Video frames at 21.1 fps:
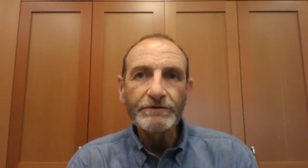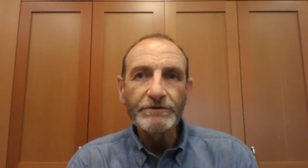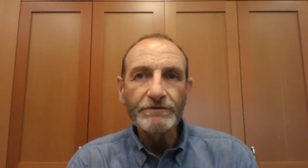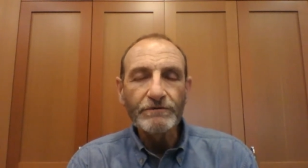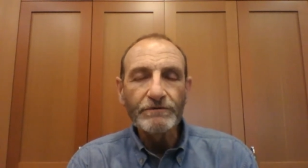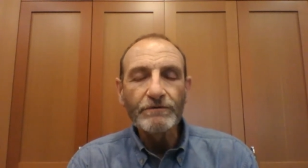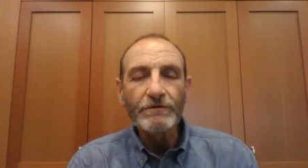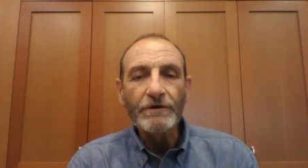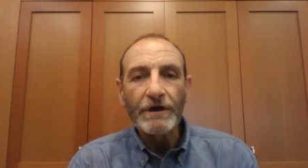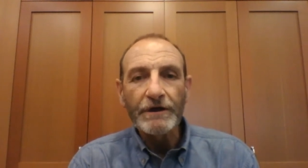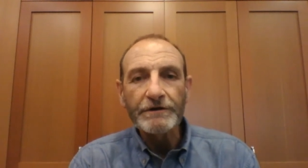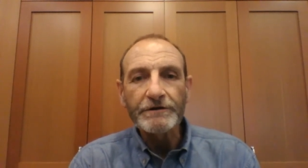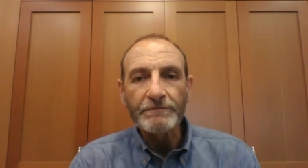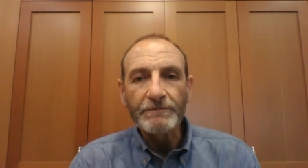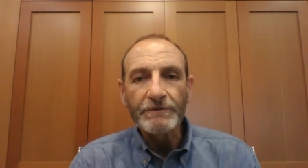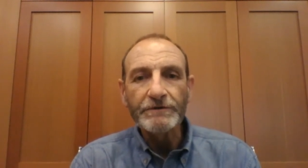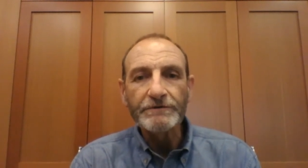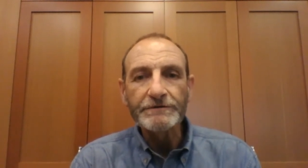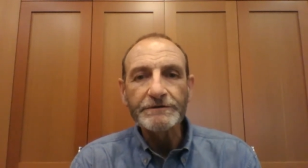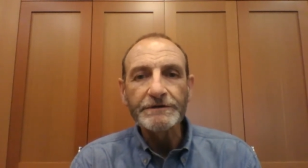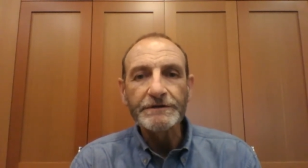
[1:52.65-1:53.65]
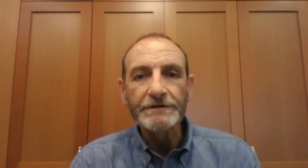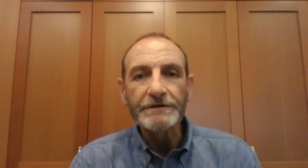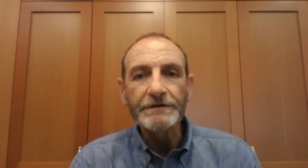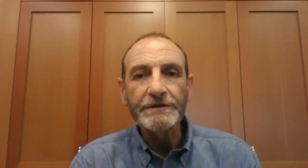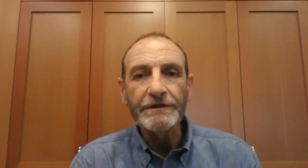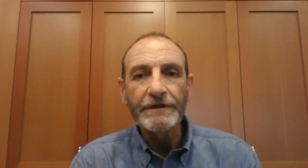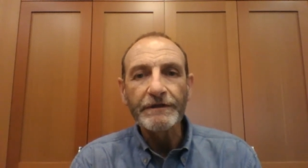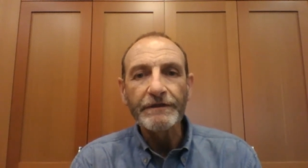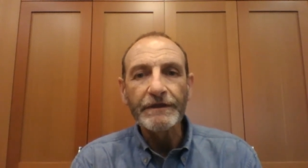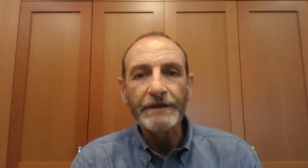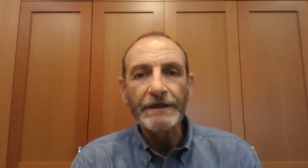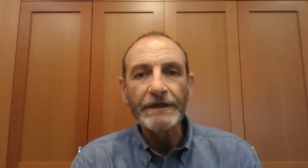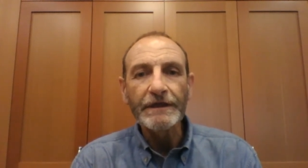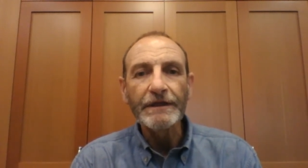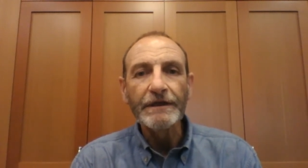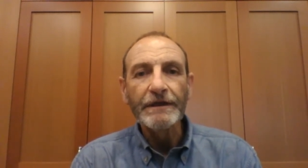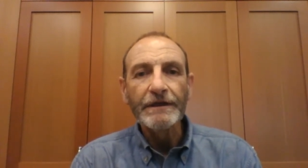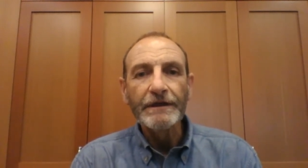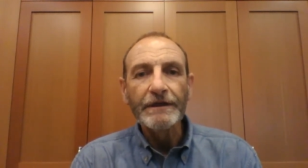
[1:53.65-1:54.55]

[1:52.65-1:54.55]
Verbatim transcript: 2 contribution to the